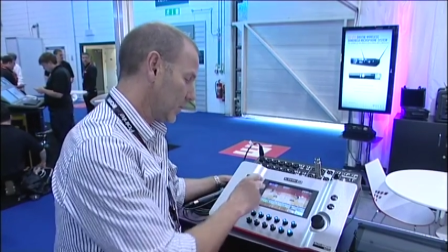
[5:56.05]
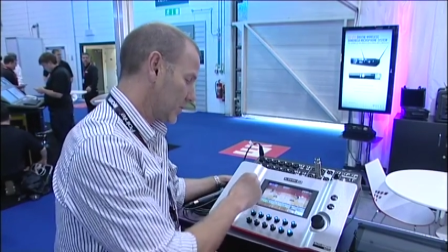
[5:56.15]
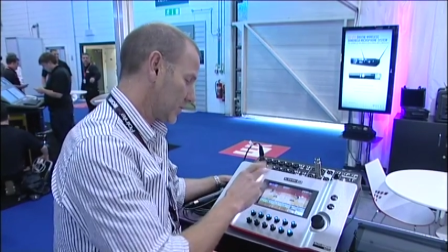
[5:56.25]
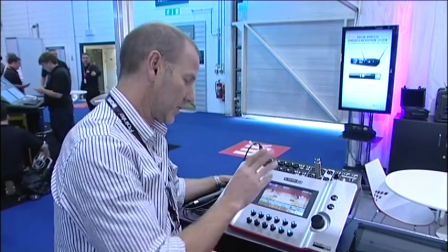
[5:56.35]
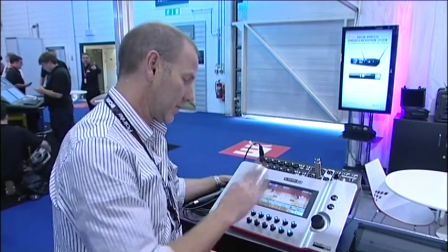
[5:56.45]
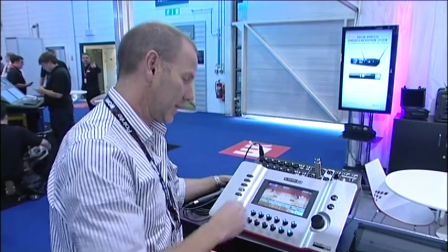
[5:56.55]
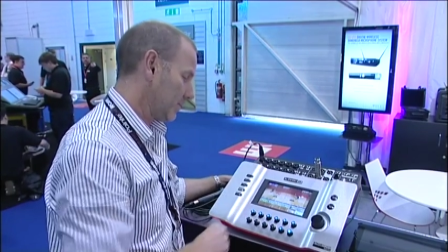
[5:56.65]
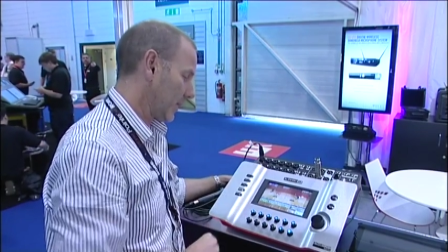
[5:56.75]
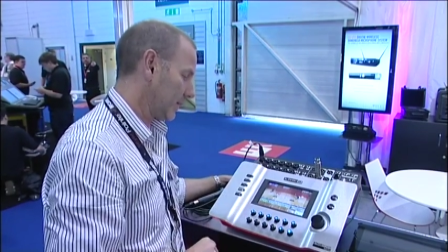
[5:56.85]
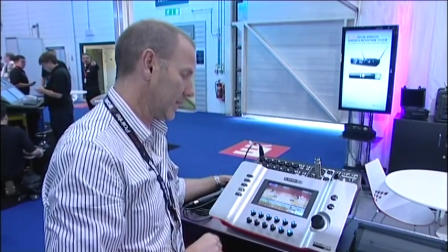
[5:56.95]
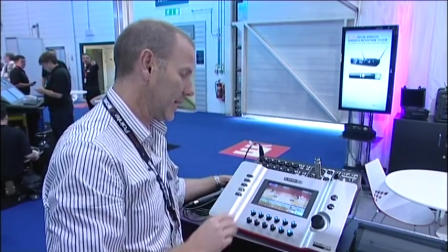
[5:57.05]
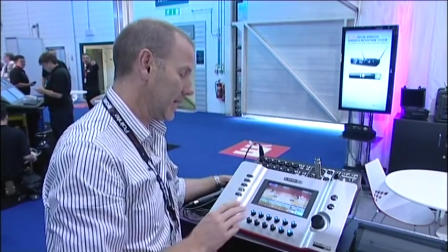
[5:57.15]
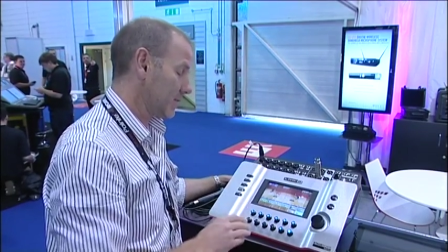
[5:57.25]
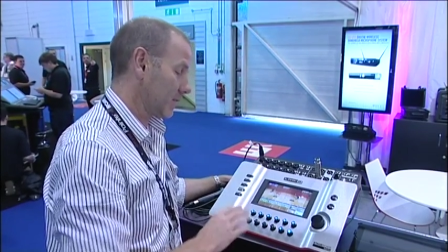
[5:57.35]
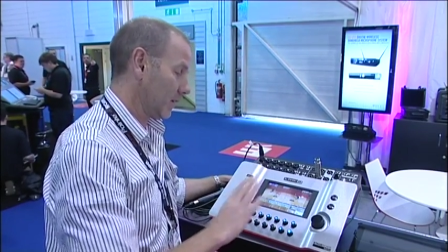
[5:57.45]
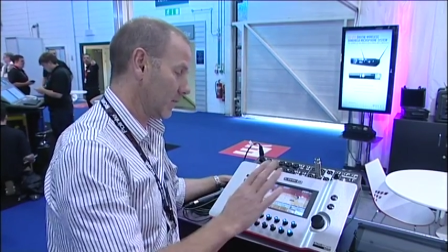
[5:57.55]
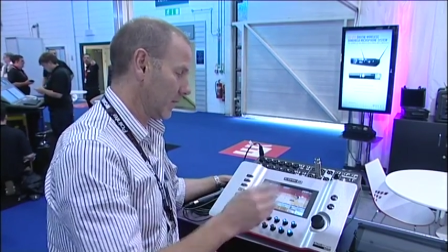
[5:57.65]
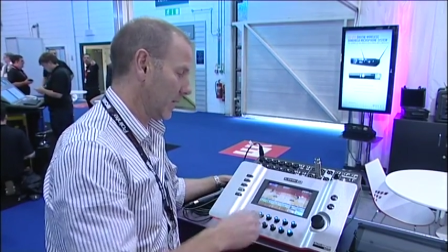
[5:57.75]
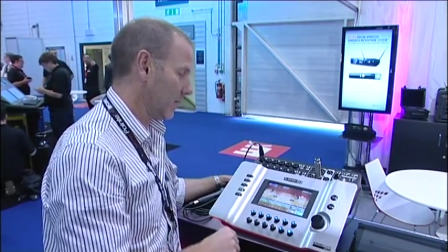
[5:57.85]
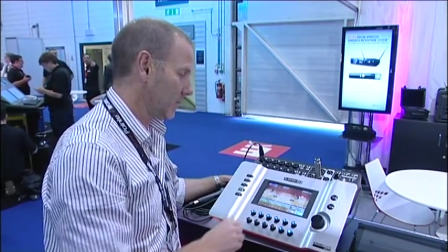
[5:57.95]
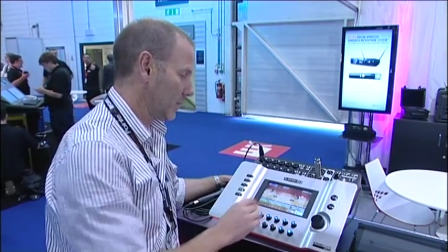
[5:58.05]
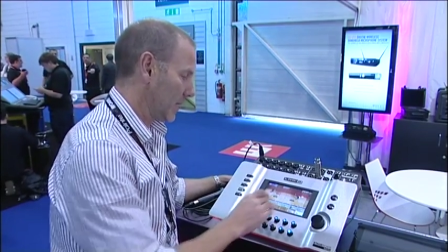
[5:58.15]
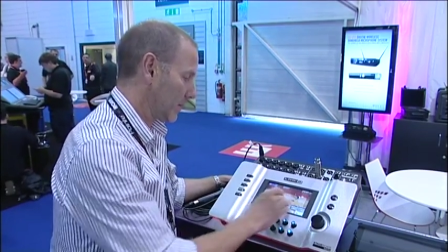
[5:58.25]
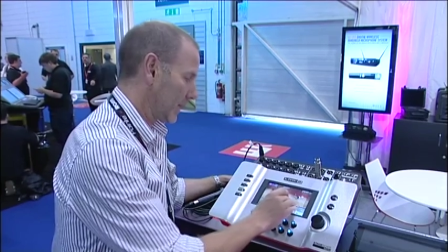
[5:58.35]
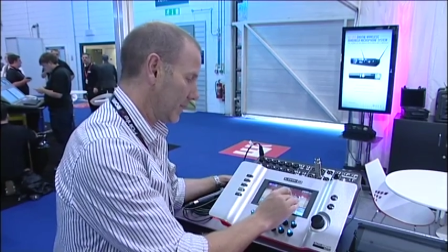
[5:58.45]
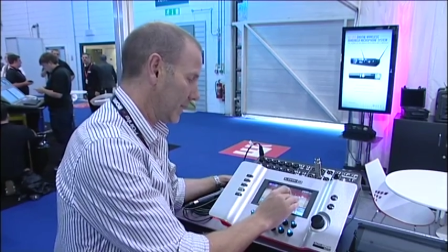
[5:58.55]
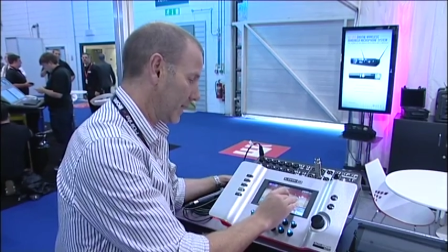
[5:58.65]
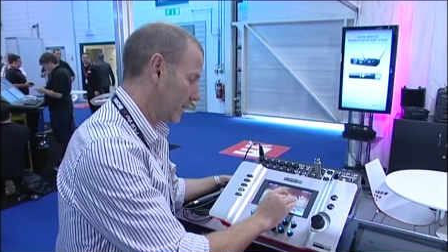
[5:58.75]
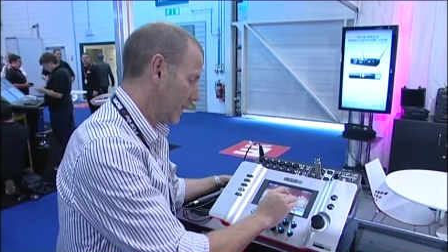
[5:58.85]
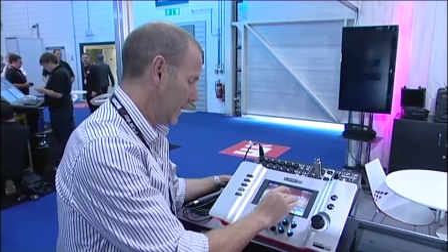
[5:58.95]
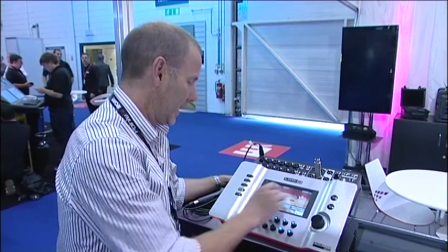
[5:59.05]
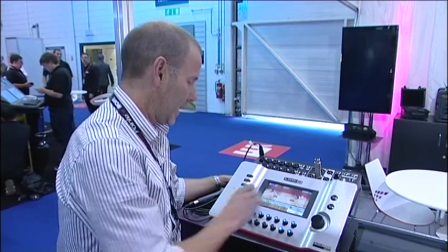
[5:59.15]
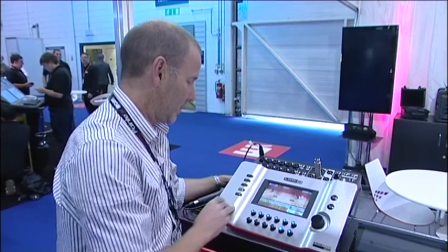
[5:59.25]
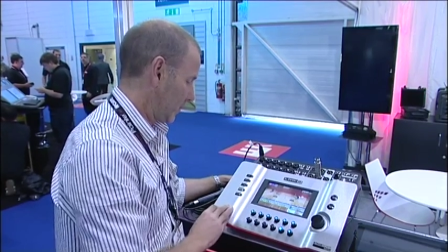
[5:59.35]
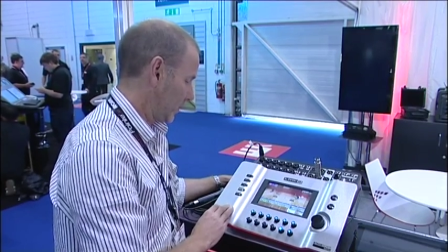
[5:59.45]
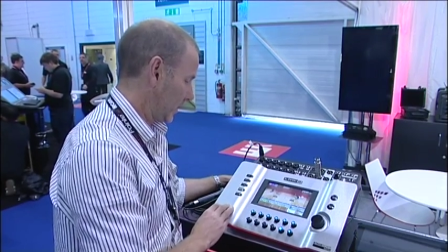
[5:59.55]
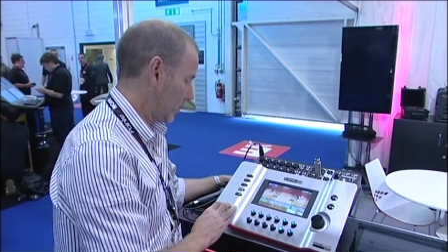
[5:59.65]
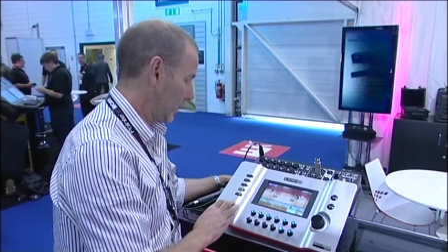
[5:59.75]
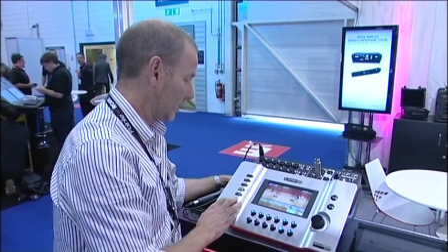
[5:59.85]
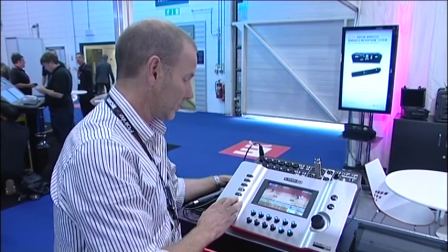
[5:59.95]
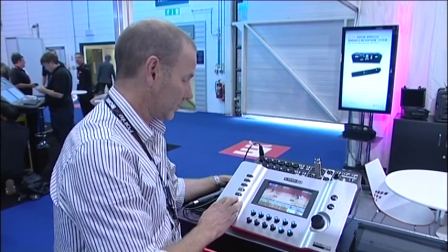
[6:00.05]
which is the green button there, so um, you'll be able to get that happening pretty quick.